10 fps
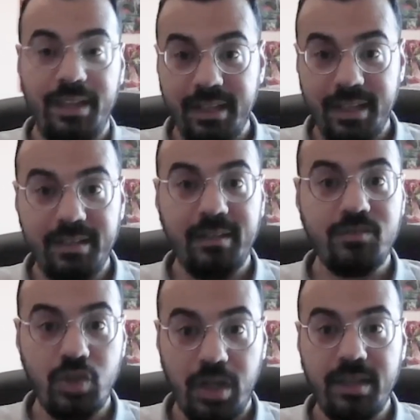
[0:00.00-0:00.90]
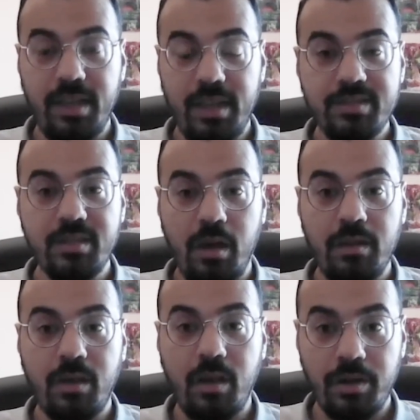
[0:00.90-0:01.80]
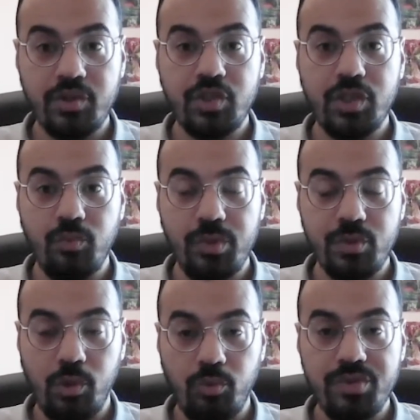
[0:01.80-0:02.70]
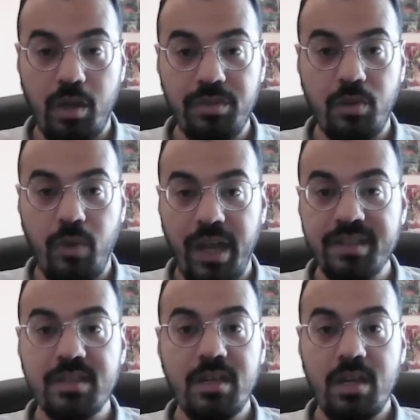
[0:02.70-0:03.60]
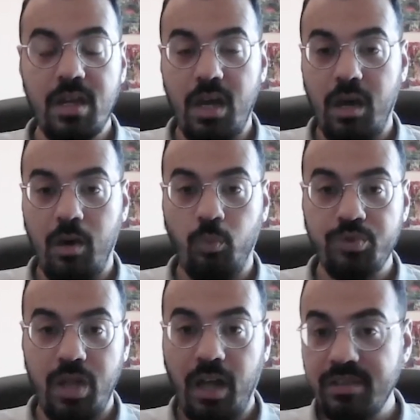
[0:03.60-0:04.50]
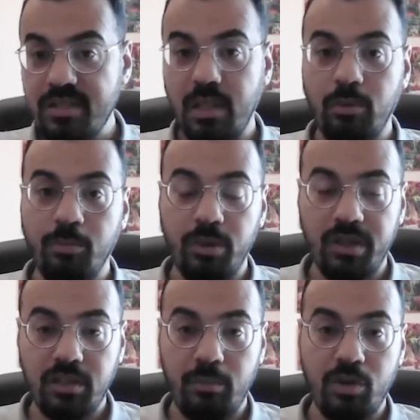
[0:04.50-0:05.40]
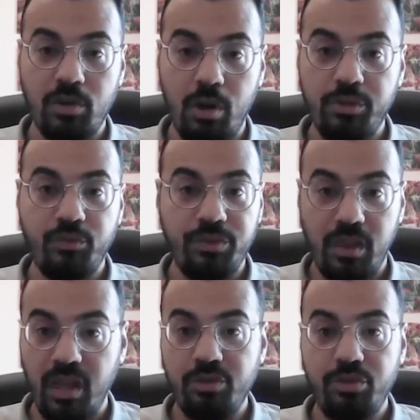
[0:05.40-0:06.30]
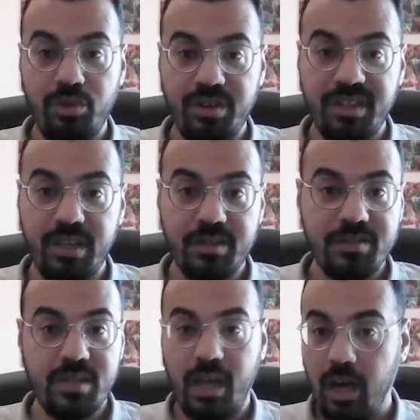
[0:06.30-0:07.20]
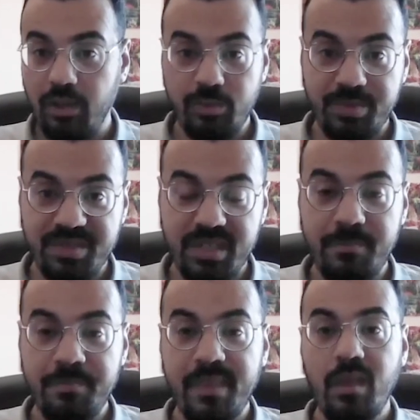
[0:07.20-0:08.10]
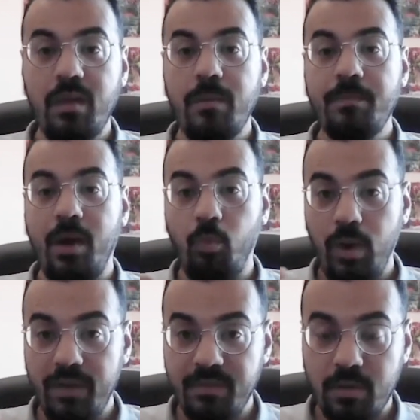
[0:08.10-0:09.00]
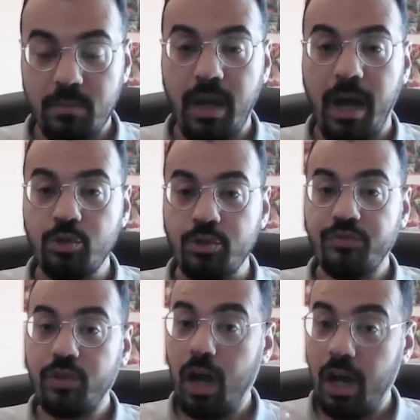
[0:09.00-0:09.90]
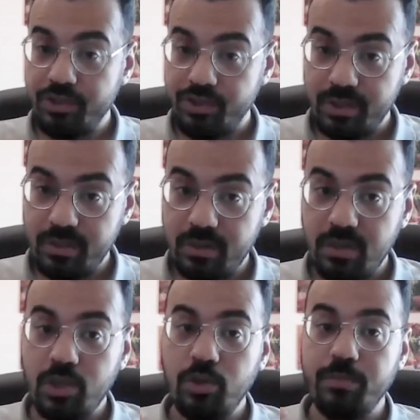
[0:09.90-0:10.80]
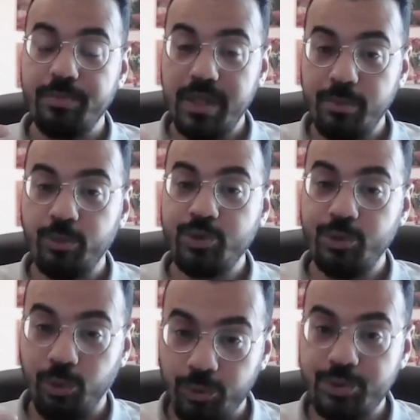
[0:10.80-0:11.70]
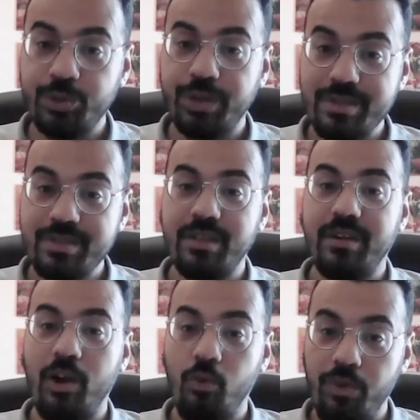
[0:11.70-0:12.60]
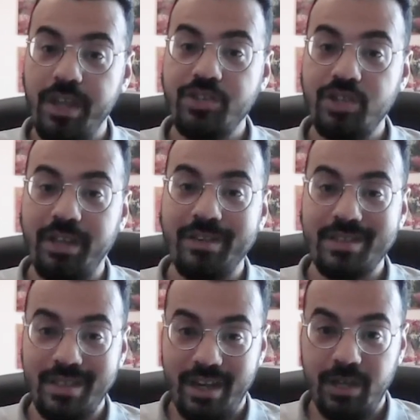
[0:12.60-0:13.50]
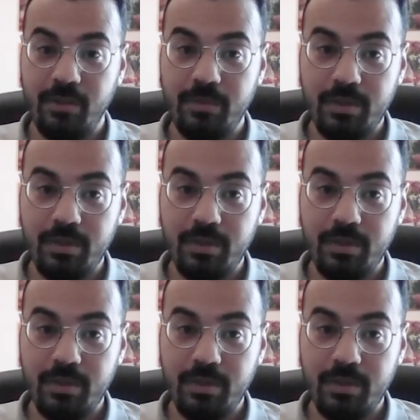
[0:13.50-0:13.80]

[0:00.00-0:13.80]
and I get it, China is on country was always on the rise, with unstoppable economic growth for the last 30 years, 100%. However, out of caution, people should also consider a weak China scenario